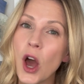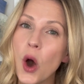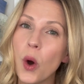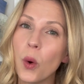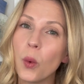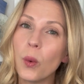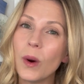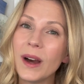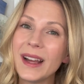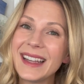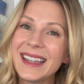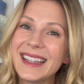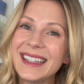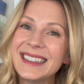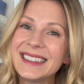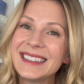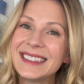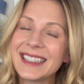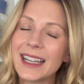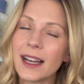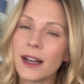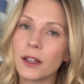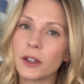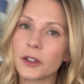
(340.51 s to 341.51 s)
what
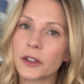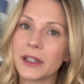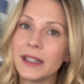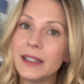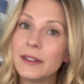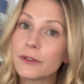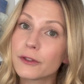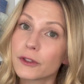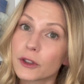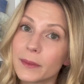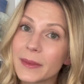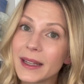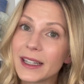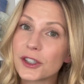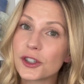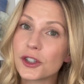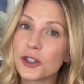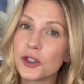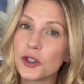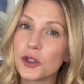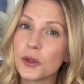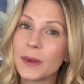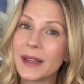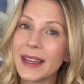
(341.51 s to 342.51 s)
intel or
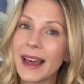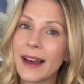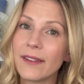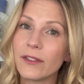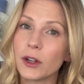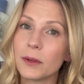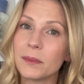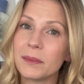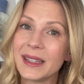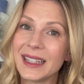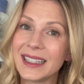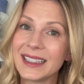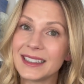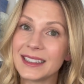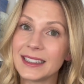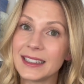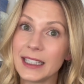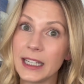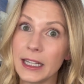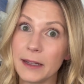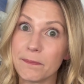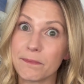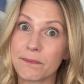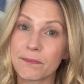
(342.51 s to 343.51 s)
information do we have on being
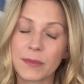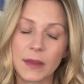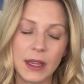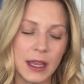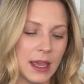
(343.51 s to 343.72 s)
seen?